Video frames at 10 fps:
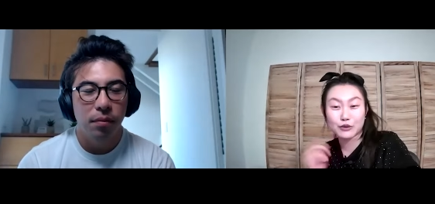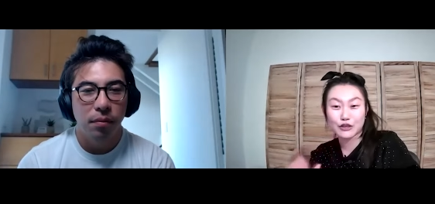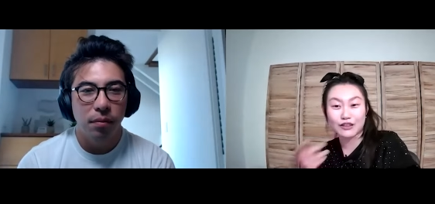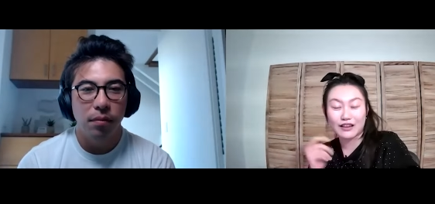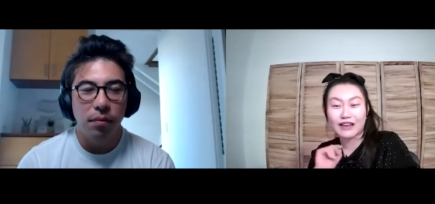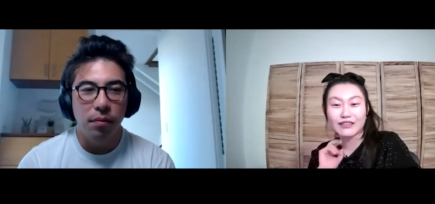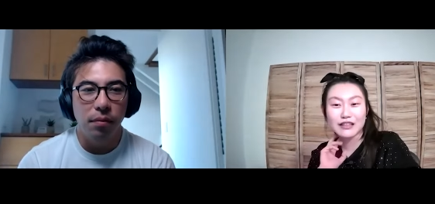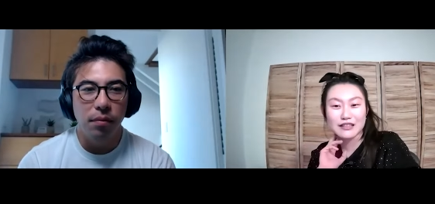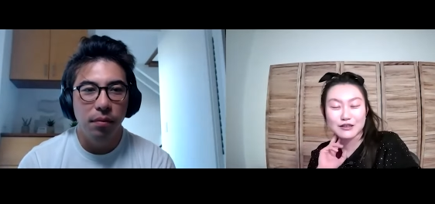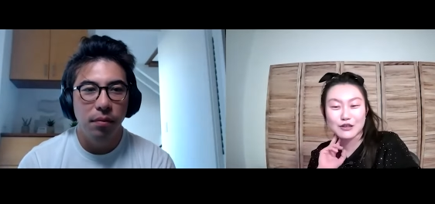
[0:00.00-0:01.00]
Speaker 1: What do you think? I
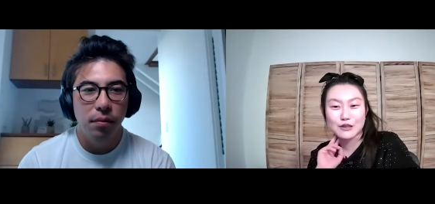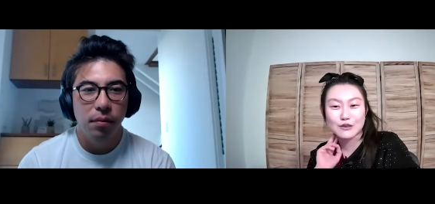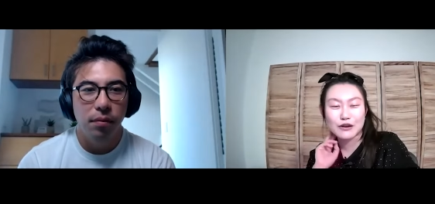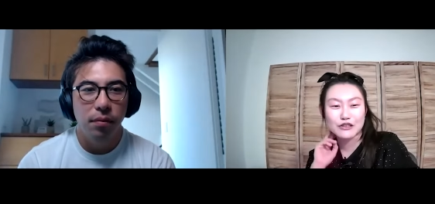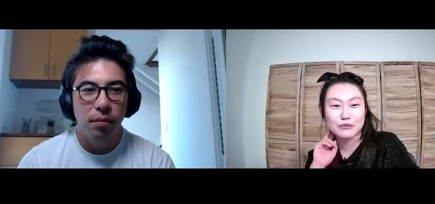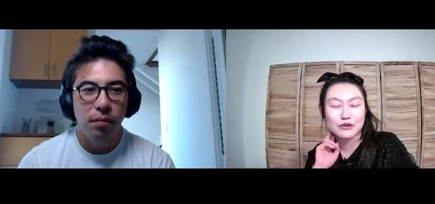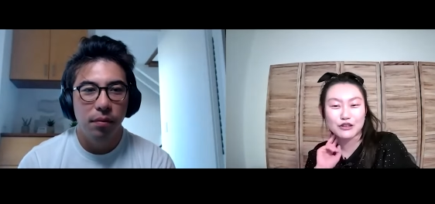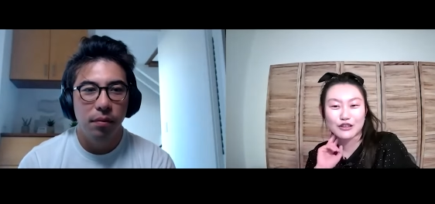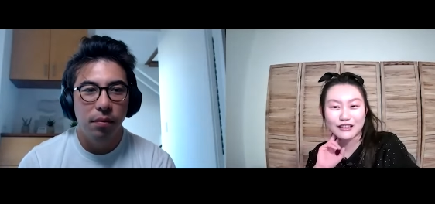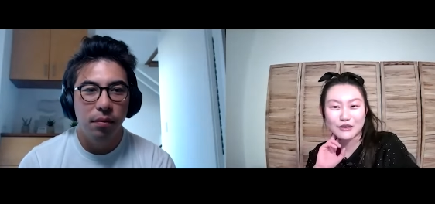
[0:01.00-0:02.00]
feel like this person's actually
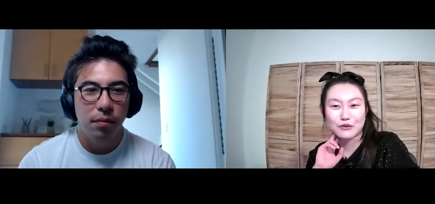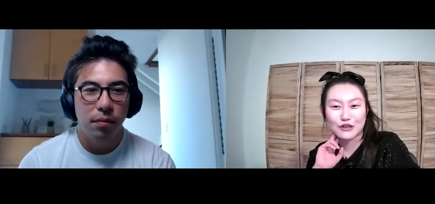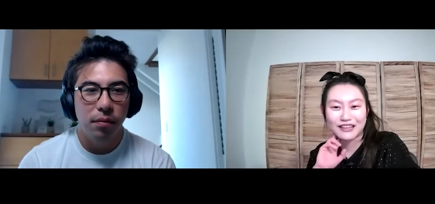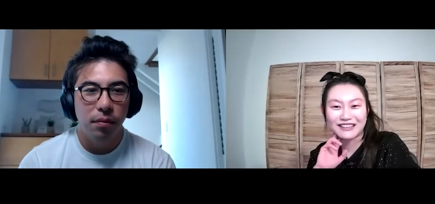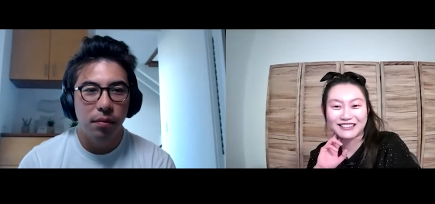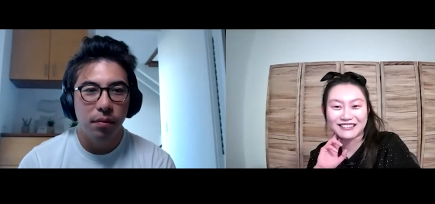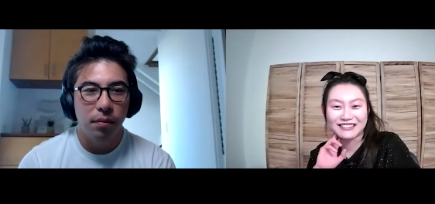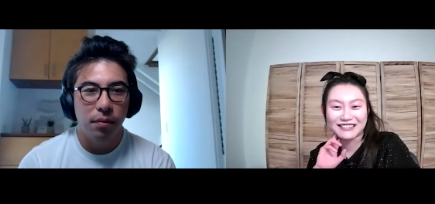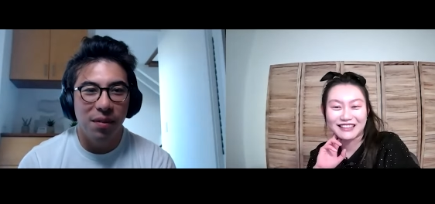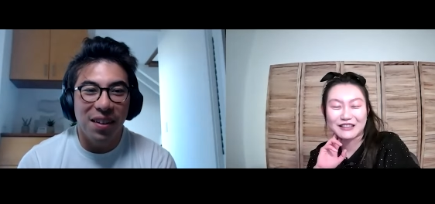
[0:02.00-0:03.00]
pretty good at communicating,
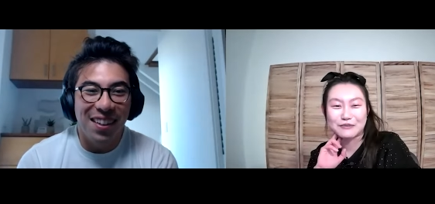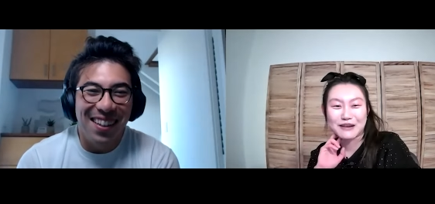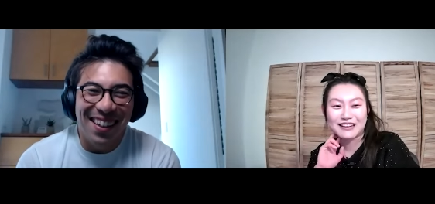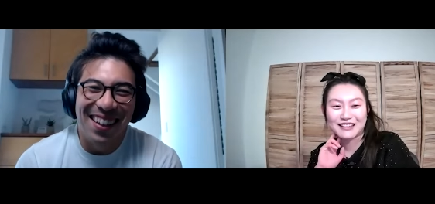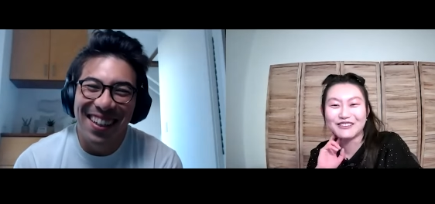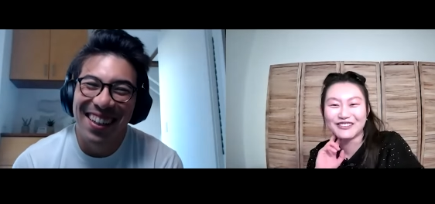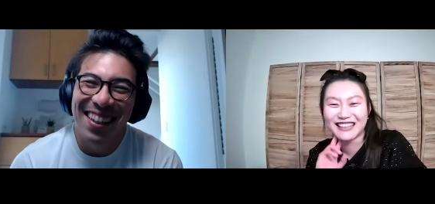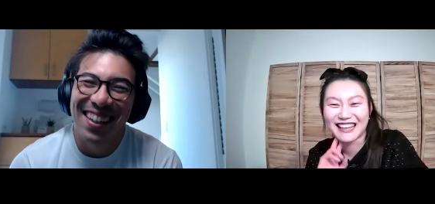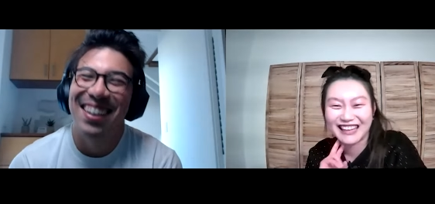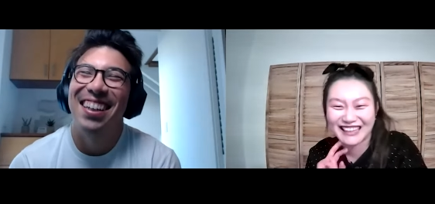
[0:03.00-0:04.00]
but they're bad at
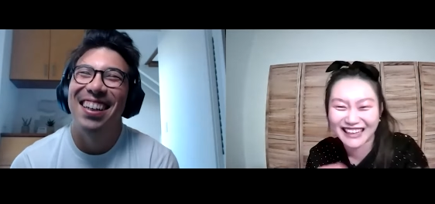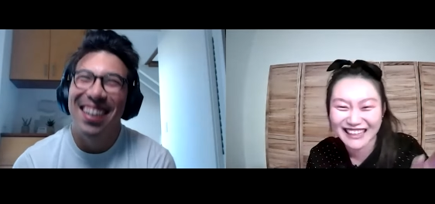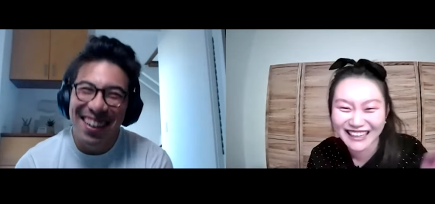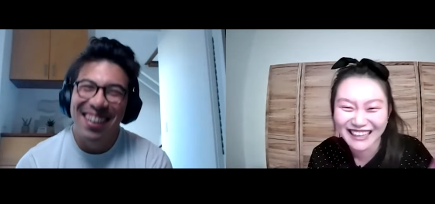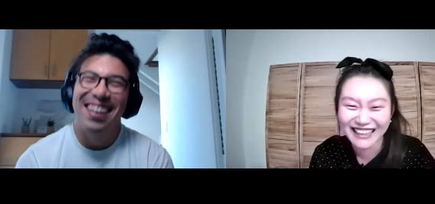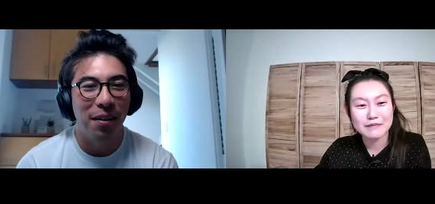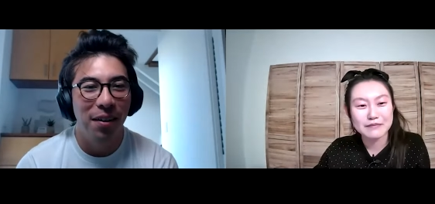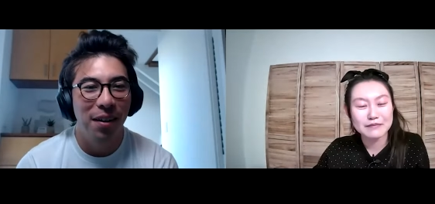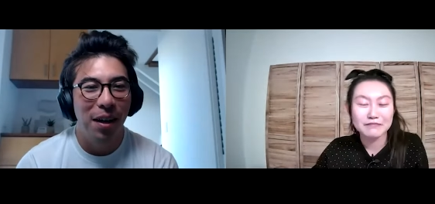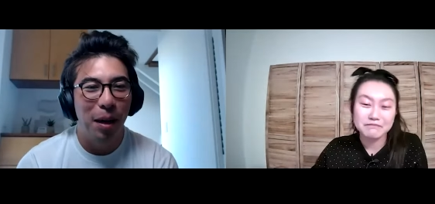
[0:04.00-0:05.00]
communicating.
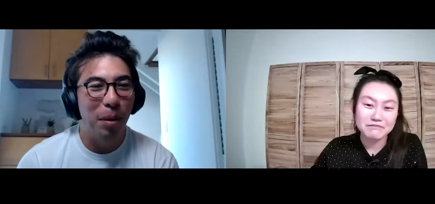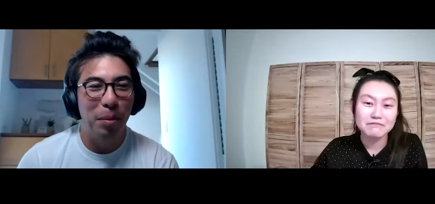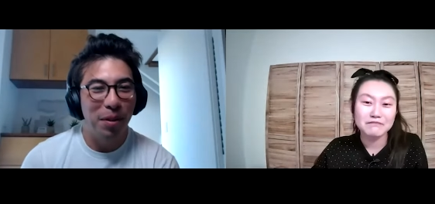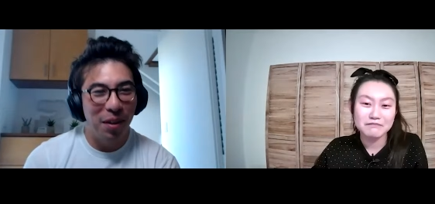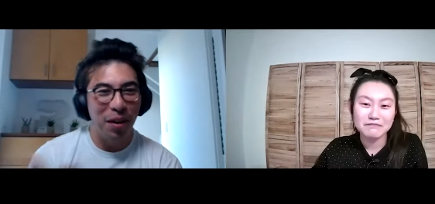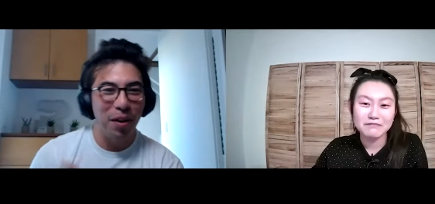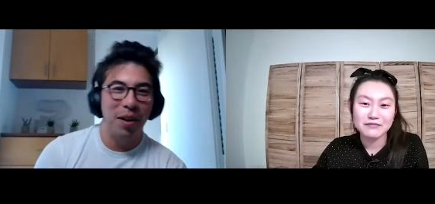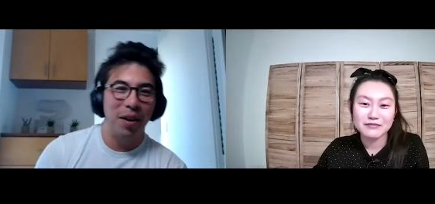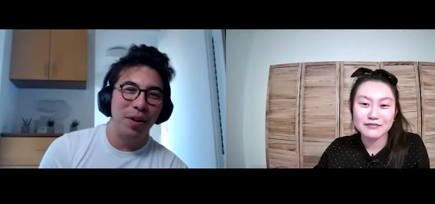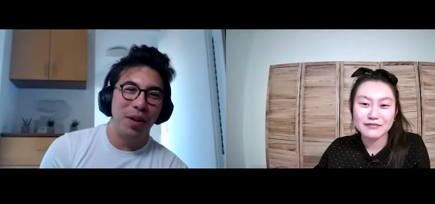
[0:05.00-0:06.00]
Speaker 2: And maybe they're
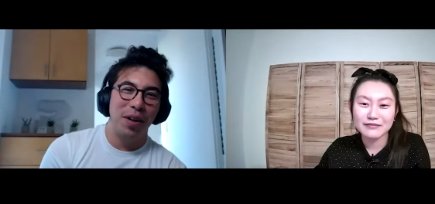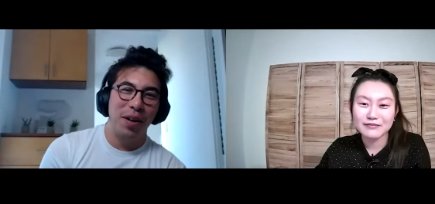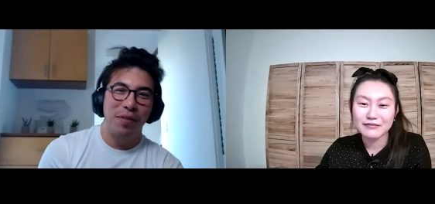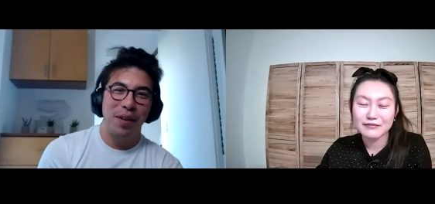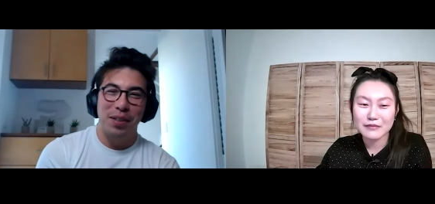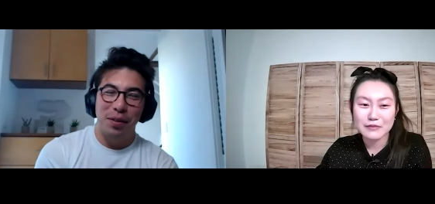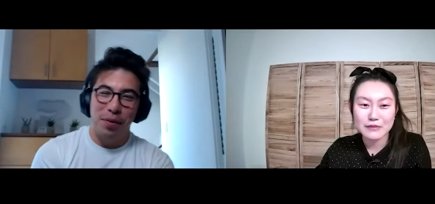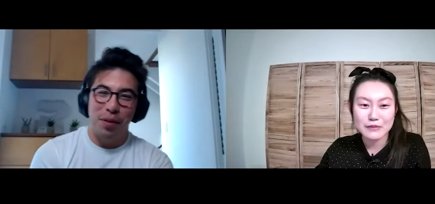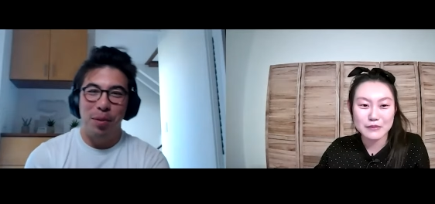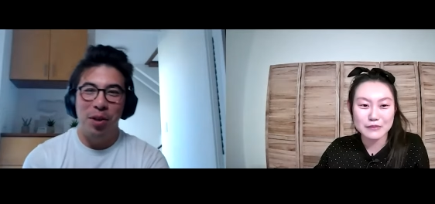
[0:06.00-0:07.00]
a very
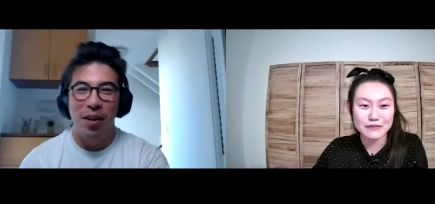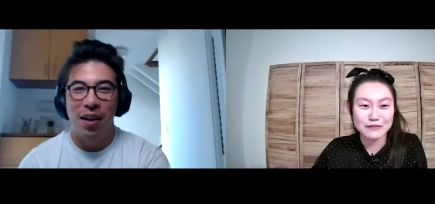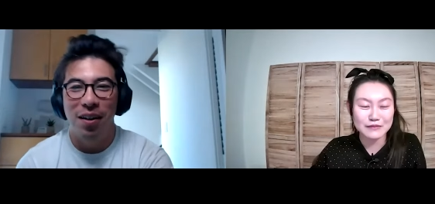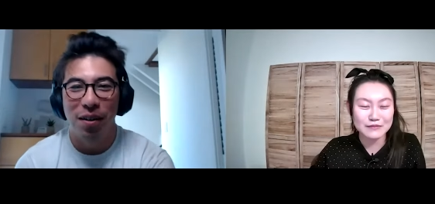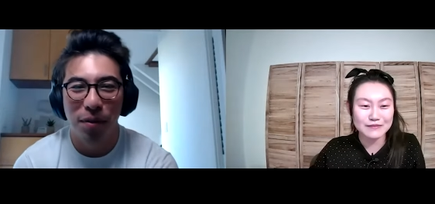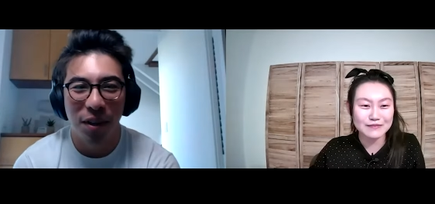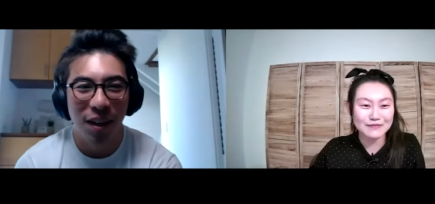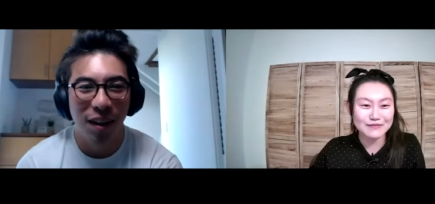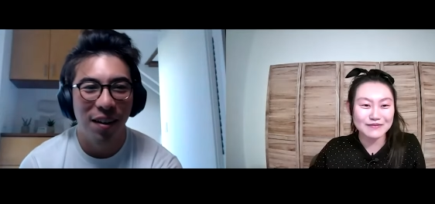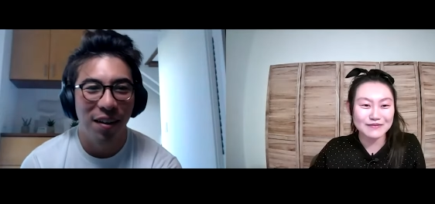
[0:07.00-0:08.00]
effective communicator
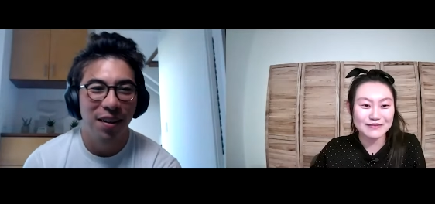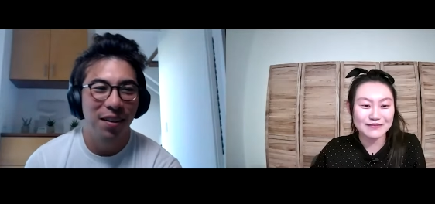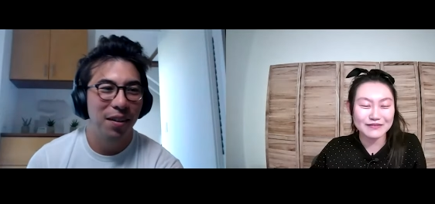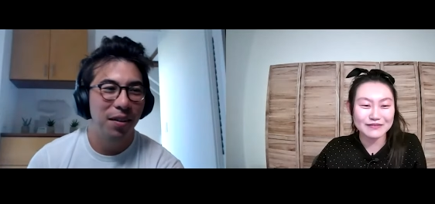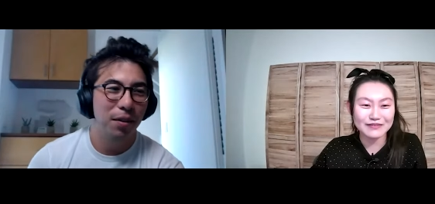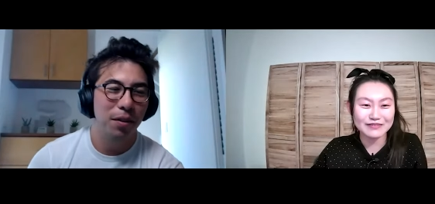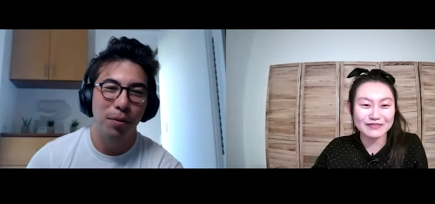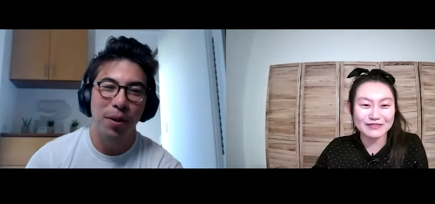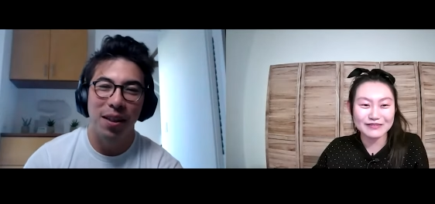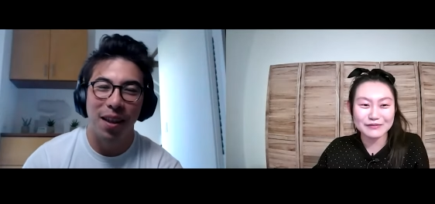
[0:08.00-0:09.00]
via the
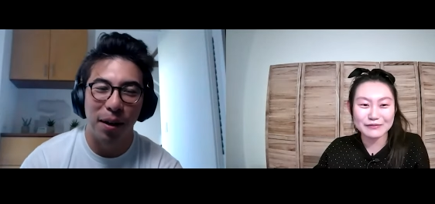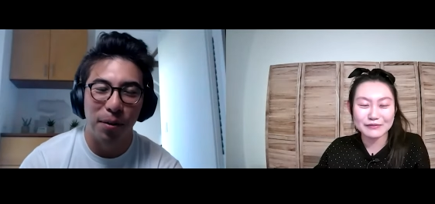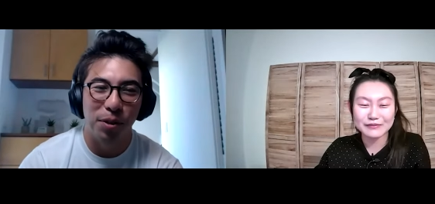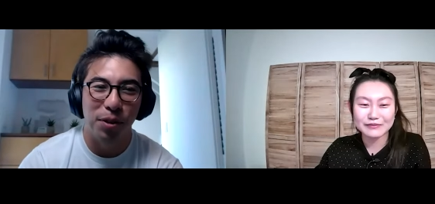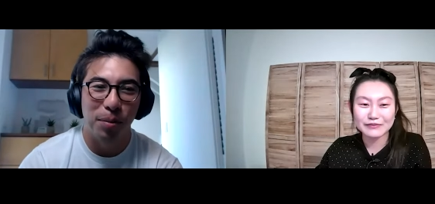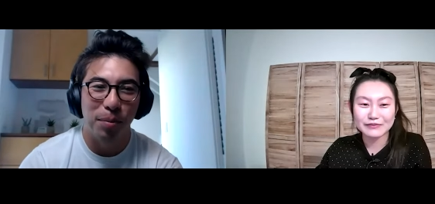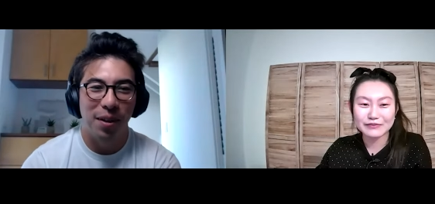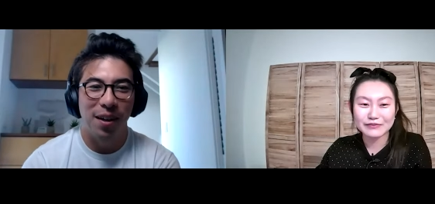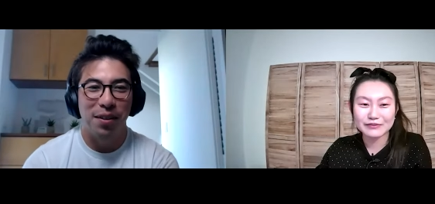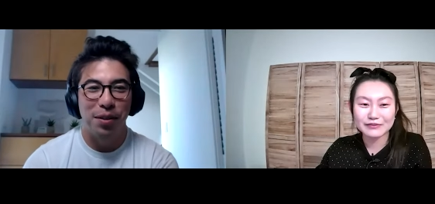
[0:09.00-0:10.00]
written language, but
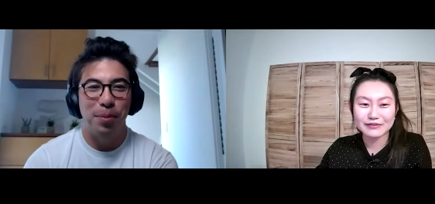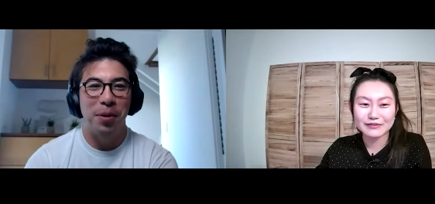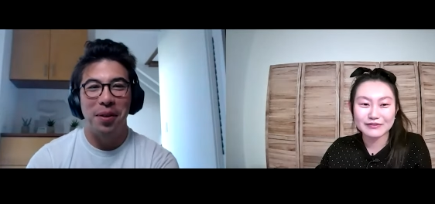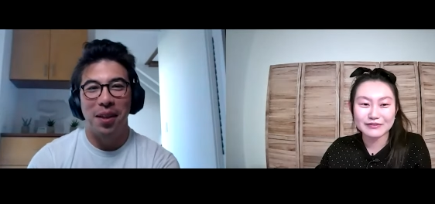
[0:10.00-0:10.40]
not the spoken